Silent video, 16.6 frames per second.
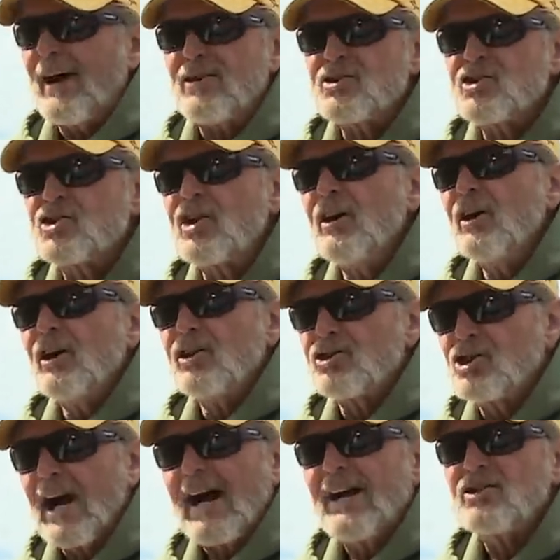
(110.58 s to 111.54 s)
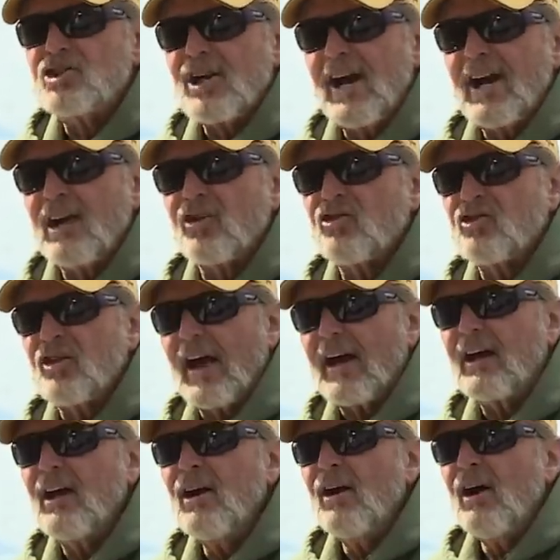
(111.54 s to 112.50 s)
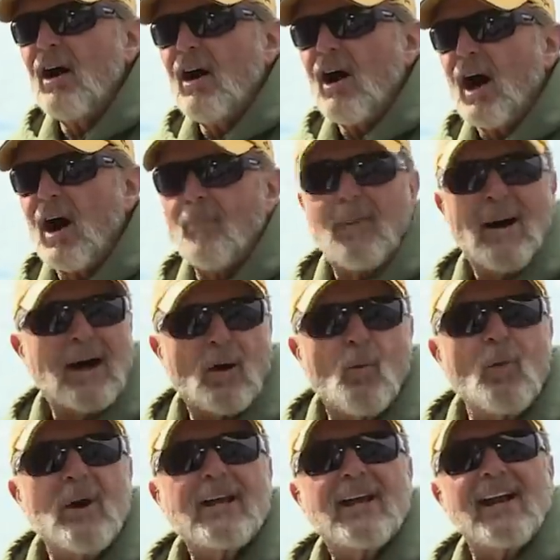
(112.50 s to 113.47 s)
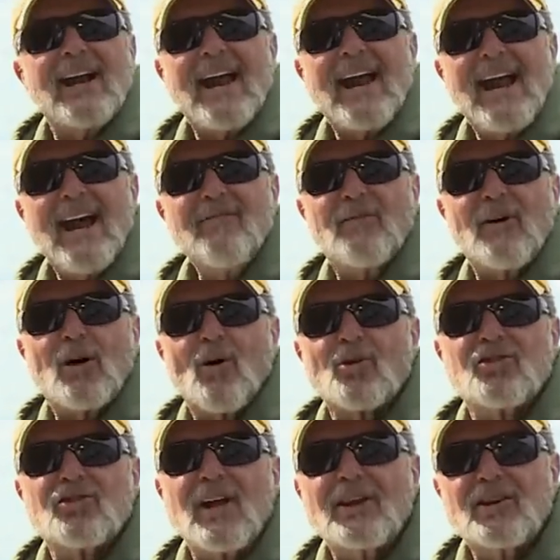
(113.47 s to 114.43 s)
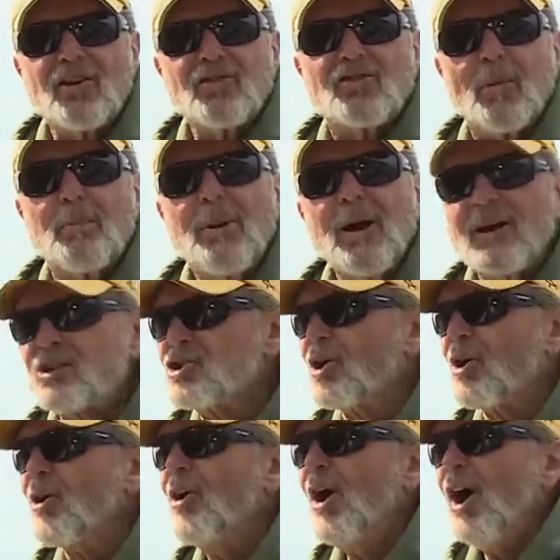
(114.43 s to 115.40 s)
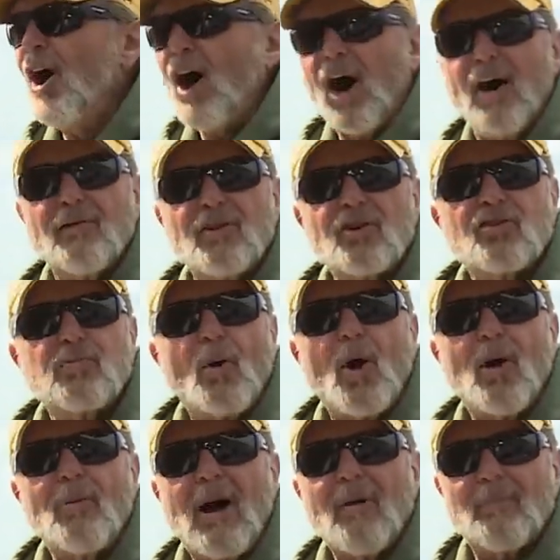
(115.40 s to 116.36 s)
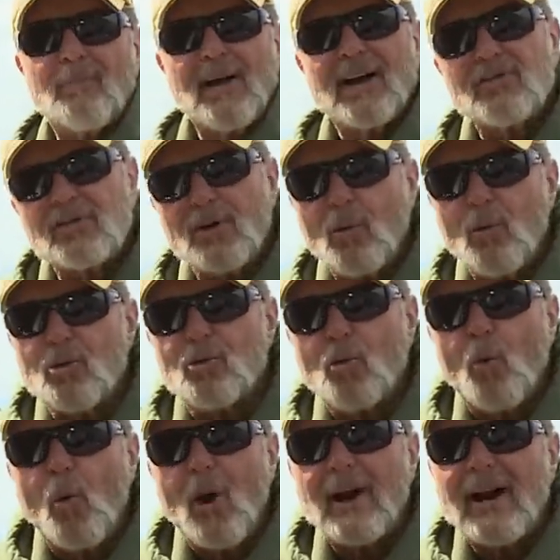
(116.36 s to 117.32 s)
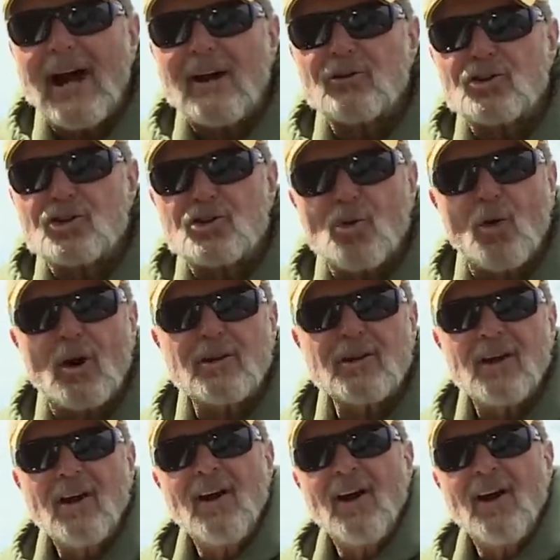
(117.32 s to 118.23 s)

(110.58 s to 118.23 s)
friends, John Janicek, about a week and a half ago sent us a picture of a smallmouth bass that was 1 ounce short